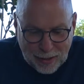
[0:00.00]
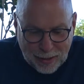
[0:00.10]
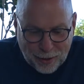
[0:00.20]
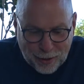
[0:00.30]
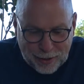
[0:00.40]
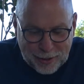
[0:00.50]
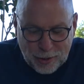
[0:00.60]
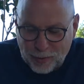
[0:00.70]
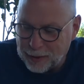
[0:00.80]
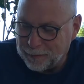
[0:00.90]
on
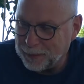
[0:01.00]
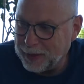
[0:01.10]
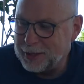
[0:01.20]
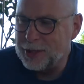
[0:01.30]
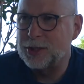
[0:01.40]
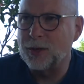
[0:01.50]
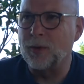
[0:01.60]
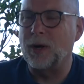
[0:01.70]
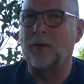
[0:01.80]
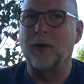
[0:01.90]
Israel." It's just a
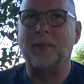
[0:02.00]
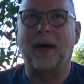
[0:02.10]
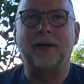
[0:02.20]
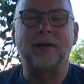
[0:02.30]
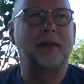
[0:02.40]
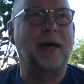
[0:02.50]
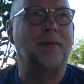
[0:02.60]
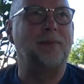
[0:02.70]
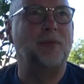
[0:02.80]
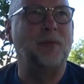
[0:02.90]
reminder that
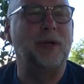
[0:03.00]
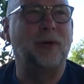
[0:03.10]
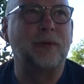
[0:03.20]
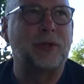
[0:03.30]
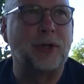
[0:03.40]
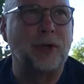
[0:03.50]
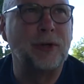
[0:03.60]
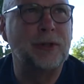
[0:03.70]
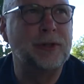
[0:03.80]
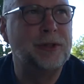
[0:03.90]
we don't
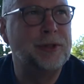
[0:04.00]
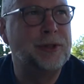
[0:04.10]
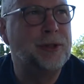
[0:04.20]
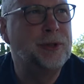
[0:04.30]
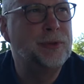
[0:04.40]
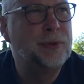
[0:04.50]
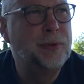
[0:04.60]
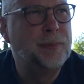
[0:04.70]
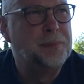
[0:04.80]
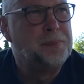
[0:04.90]
turn
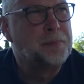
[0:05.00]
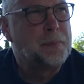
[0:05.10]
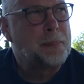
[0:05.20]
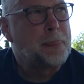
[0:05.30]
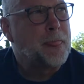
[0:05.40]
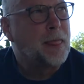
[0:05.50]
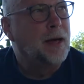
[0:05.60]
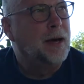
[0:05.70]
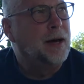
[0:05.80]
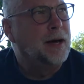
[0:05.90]
to
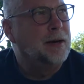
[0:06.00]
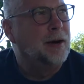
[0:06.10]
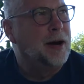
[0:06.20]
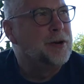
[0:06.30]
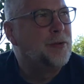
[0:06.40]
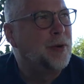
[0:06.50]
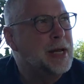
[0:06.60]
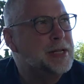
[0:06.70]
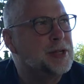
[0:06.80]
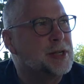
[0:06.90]

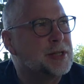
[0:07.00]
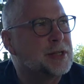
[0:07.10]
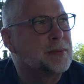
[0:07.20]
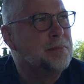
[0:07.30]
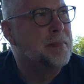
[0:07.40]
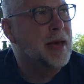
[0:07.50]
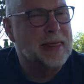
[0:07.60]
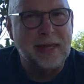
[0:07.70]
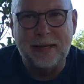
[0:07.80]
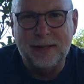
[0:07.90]
unrighteous
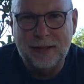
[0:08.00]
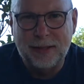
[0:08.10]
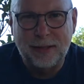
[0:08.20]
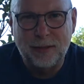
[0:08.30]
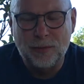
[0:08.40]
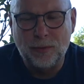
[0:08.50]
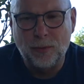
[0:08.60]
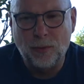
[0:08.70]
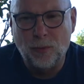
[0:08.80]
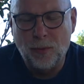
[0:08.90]
methods
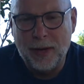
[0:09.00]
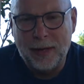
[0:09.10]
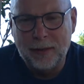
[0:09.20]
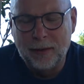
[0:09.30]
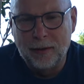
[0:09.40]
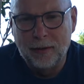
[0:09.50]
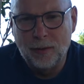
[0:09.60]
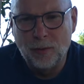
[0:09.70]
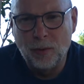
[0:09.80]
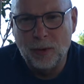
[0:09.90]
when
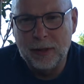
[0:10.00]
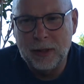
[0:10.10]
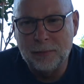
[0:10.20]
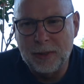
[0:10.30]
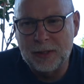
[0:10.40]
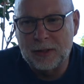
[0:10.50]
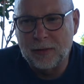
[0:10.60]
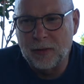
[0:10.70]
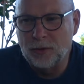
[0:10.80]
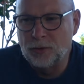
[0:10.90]
we're in the midst
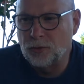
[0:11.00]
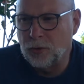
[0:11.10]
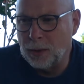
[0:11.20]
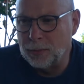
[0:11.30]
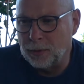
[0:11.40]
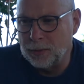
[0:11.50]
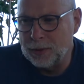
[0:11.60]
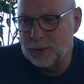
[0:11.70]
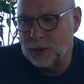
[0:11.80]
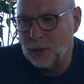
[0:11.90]
of the trouble.
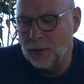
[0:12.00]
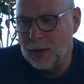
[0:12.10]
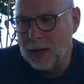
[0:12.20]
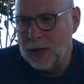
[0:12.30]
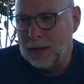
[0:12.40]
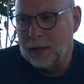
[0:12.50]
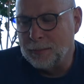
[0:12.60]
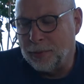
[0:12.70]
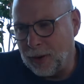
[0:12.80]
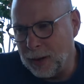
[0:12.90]
And so the
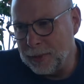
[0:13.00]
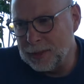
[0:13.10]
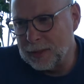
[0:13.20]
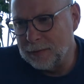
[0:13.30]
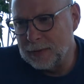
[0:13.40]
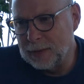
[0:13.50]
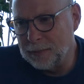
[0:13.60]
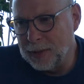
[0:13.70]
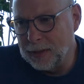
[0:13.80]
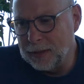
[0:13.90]
promise of
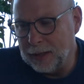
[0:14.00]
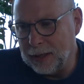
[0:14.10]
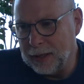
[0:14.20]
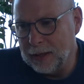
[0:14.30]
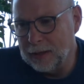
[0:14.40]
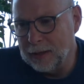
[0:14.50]
stability